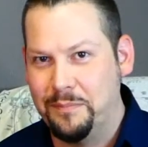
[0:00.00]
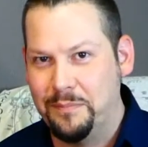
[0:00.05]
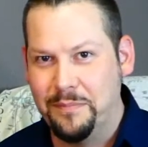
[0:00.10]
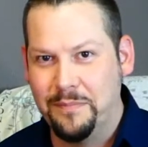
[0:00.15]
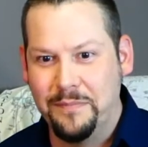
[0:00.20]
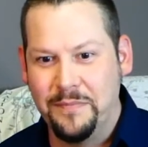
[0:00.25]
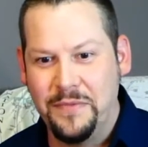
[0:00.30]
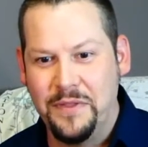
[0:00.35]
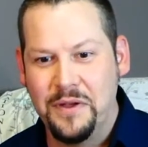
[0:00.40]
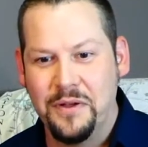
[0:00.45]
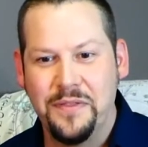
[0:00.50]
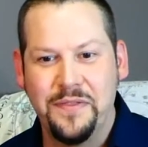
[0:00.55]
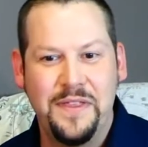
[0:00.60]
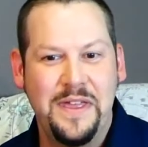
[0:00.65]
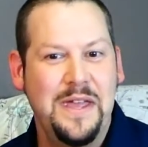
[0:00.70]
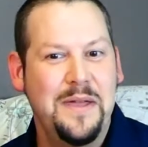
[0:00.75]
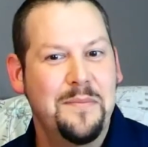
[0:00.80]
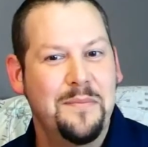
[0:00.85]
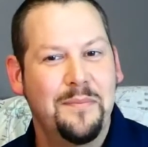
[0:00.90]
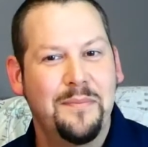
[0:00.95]
their
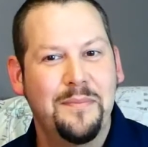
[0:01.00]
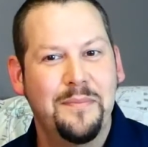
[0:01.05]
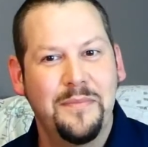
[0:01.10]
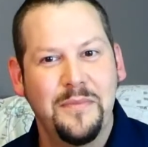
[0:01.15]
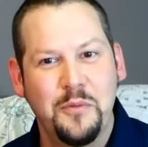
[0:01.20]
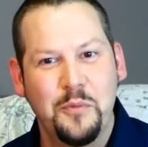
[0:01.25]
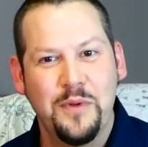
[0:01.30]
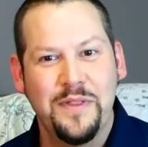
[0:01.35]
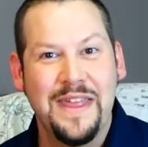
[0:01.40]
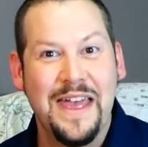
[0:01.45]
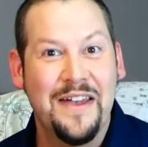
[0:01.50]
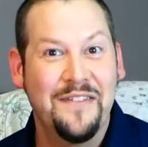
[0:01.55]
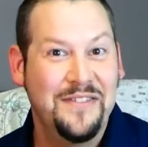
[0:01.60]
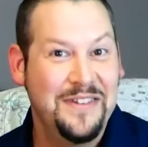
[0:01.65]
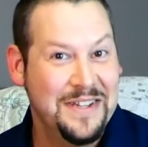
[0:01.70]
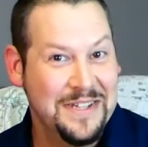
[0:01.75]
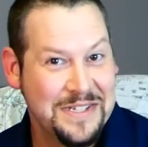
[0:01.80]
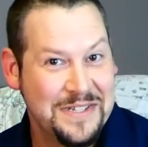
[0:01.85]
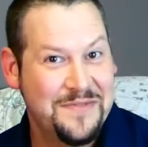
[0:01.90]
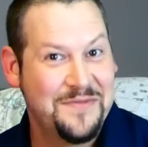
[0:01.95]
theme with
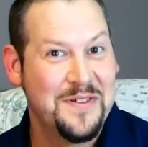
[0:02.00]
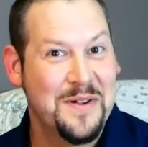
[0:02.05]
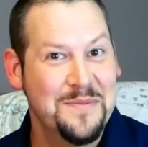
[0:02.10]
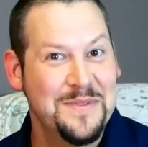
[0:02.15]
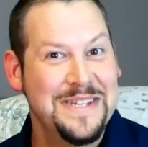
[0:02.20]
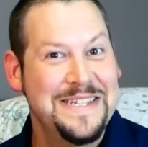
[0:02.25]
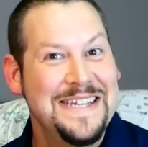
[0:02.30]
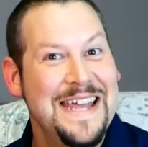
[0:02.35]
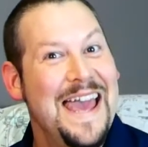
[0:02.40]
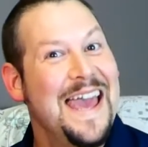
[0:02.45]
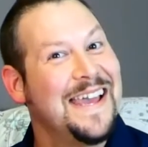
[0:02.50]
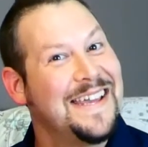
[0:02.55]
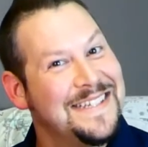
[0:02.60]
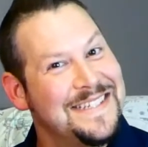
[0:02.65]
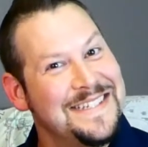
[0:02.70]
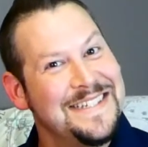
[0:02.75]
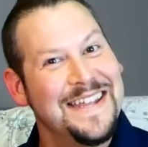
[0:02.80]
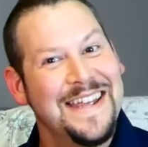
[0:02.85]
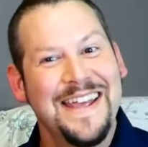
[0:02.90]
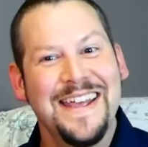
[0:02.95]
evidence from the
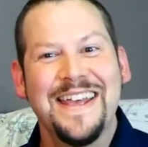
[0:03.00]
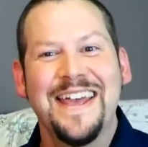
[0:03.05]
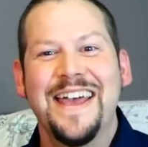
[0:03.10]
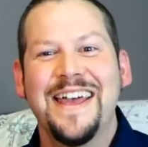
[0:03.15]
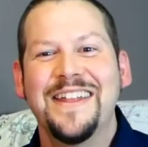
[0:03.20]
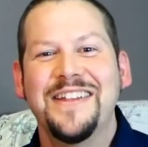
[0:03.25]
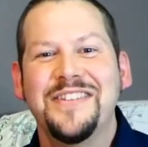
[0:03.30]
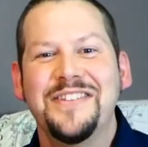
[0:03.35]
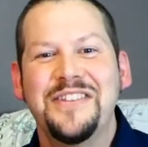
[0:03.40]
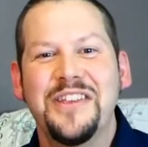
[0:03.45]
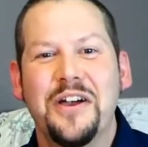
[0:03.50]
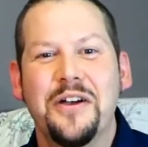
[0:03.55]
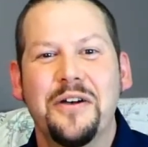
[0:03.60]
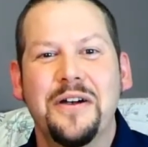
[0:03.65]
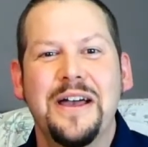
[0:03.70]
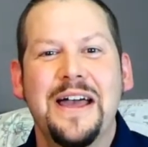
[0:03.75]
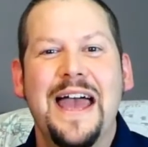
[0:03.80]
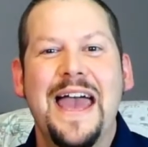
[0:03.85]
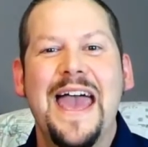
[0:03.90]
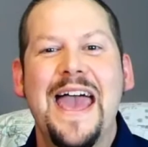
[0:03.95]
text. And so,
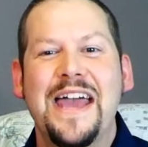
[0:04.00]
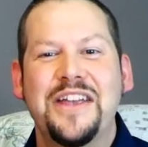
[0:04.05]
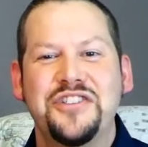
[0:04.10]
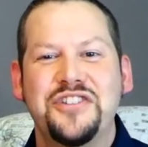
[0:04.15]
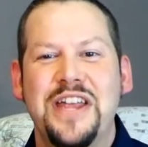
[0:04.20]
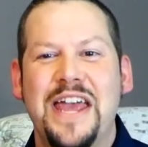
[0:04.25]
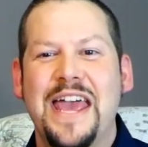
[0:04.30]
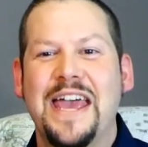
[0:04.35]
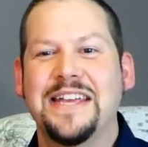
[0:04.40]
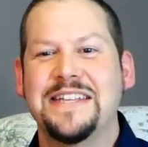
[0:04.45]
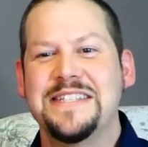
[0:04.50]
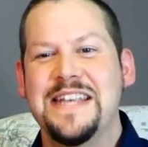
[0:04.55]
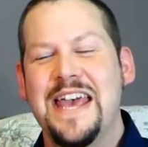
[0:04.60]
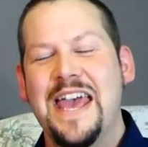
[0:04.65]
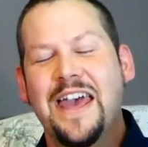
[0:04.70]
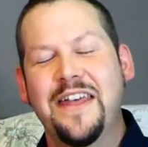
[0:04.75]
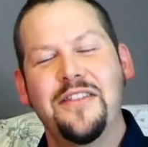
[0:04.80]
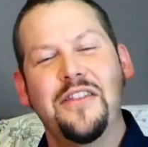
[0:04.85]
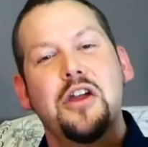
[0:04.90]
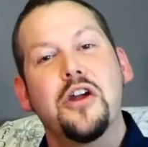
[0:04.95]
hashtags.
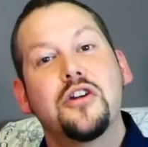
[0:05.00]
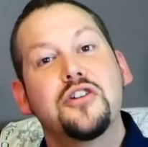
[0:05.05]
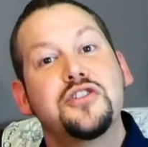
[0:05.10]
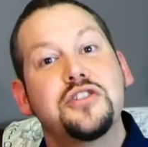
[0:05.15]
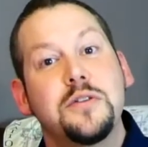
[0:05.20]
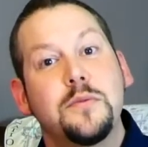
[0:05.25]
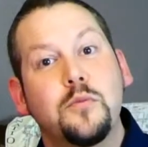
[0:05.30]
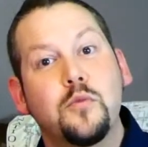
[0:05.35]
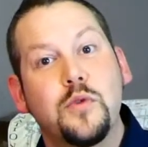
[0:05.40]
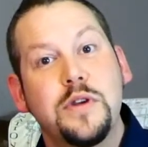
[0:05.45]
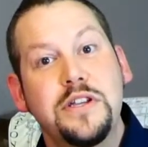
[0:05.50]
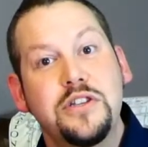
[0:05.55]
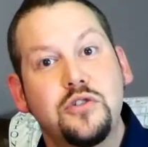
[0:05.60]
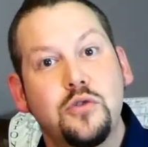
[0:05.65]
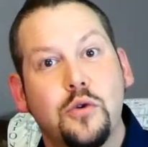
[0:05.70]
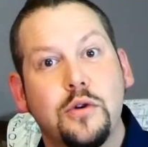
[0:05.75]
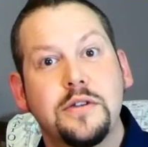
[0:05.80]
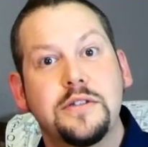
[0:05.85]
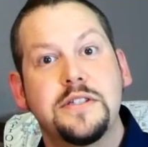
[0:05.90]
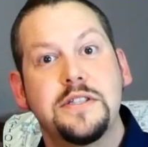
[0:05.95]
And there are some
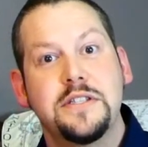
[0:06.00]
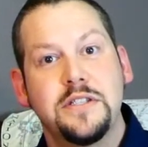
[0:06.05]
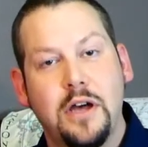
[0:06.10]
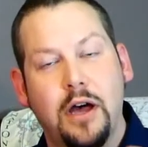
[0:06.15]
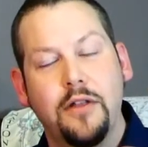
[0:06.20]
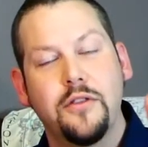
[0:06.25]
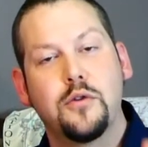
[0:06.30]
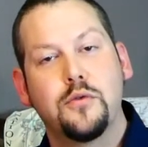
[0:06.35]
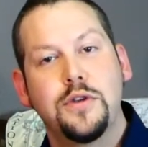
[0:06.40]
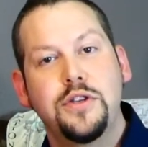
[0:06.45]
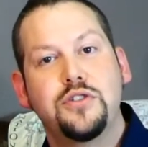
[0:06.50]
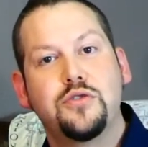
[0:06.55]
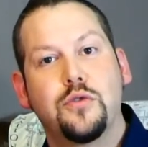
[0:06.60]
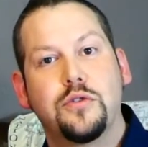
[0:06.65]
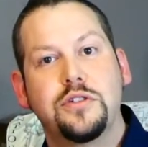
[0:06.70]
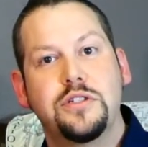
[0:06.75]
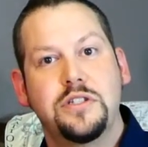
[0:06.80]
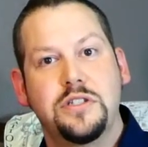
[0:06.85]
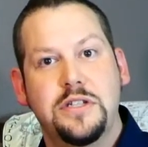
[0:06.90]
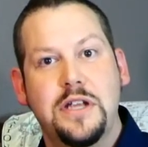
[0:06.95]
resources on the
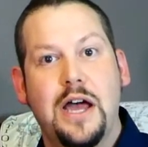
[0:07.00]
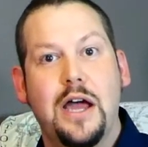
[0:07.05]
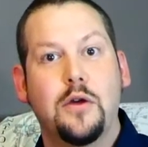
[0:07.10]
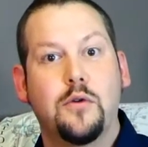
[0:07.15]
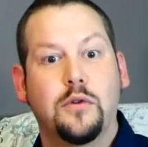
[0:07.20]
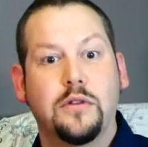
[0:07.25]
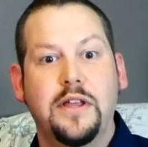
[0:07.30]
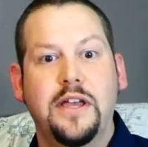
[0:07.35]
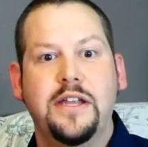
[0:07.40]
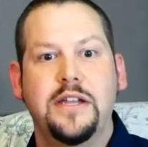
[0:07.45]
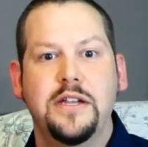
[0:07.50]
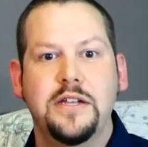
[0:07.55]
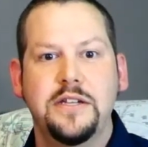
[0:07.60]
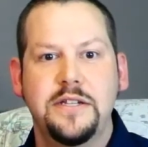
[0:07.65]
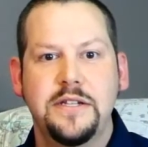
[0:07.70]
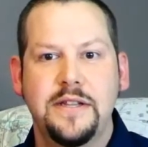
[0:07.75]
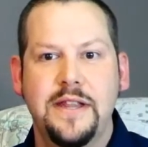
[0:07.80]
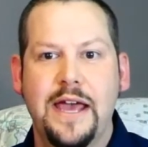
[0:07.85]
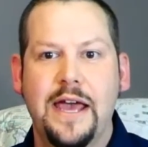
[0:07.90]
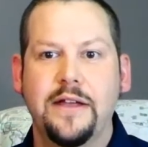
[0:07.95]
resources doc related
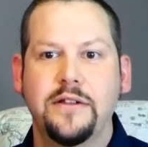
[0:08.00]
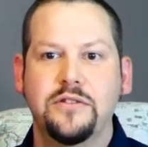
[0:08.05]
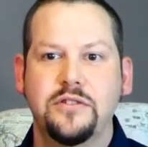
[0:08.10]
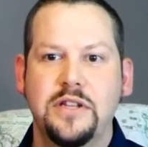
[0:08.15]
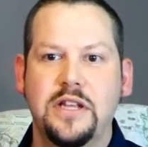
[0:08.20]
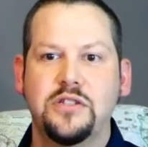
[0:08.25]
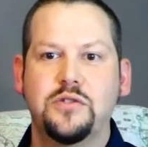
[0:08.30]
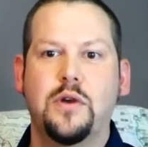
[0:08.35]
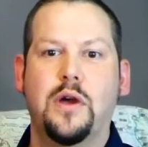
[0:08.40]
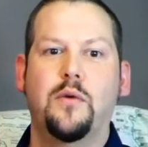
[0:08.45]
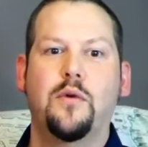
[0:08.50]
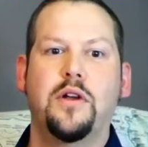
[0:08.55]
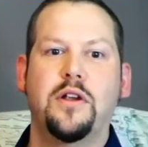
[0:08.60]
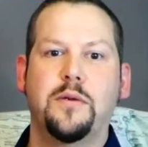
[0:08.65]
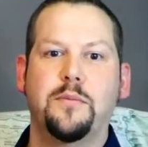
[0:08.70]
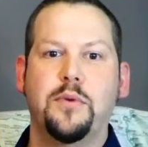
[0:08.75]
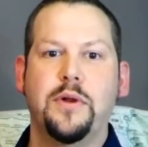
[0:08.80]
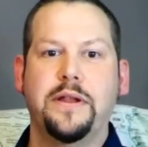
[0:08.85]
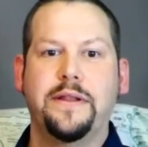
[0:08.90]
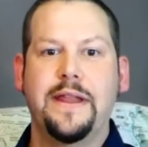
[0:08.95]
to that. And so that's why I wanted
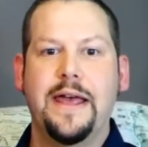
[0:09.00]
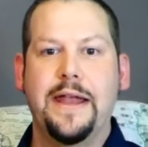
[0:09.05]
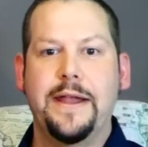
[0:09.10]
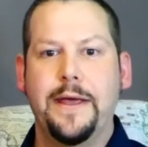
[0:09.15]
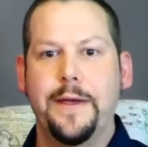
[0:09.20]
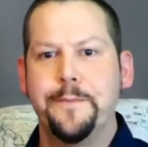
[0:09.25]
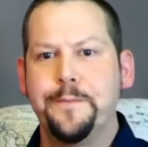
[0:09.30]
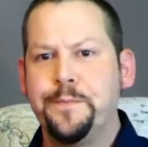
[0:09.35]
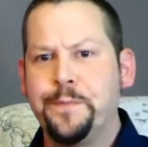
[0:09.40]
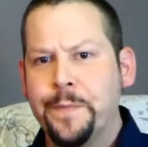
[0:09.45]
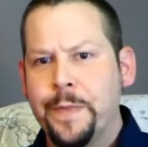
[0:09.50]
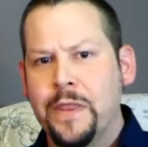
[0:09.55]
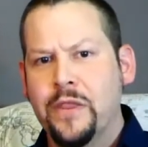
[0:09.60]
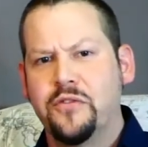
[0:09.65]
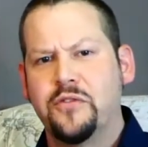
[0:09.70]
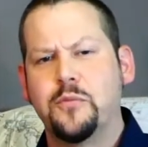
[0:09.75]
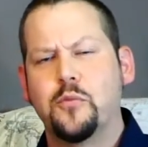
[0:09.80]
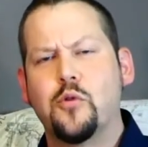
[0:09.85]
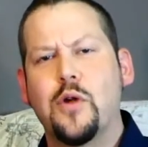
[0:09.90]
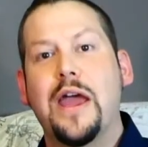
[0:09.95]
to bring that up.
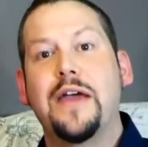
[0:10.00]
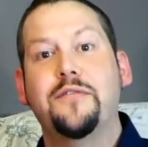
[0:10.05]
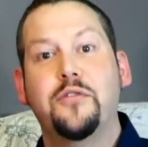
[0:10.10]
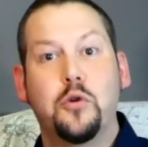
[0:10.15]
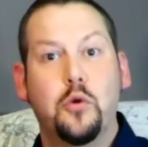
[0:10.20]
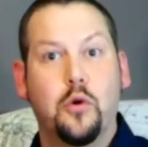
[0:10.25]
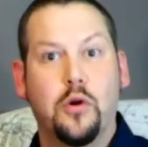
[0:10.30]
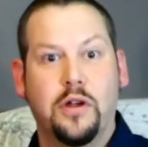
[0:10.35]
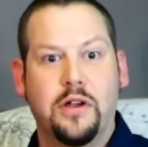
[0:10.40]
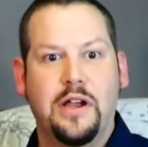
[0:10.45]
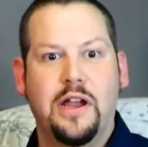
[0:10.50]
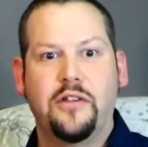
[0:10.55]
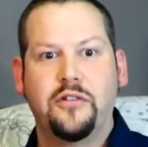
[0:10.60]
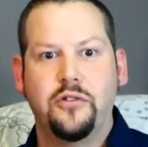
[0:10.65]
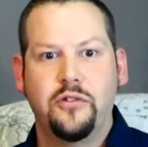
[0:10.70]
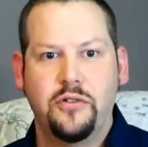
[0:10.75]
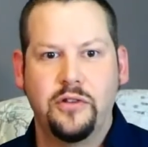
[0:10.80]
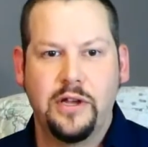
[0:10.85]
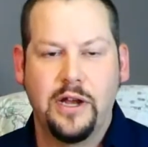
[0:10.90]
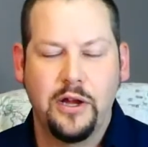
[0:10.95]
Some graphic
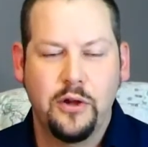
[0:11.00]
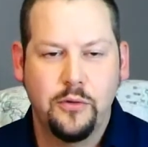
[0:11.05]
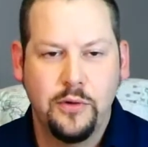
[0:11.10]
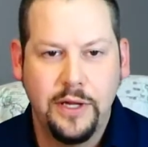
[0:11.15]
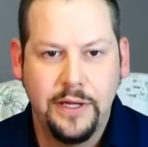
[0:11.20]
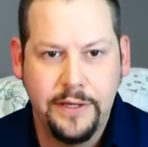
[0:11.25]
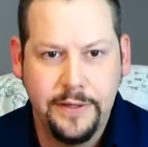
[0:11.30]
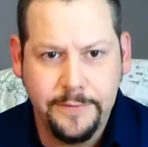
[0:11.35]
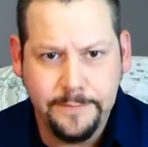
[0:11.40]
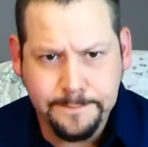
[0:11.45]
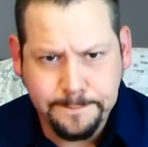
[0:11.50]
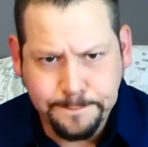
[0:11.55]
organizers that I created.